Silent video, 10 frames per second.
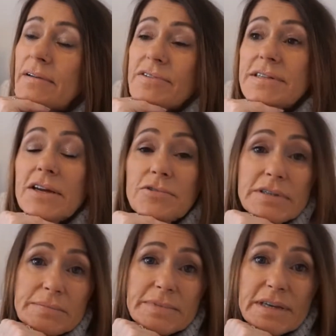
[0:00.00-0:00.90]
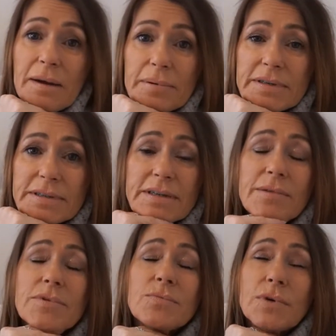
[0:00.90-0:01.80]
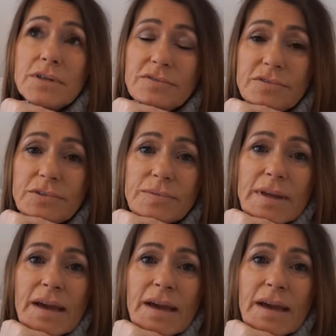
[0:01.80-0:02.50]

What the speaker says: Obviously Christmas happened and it was wonderful.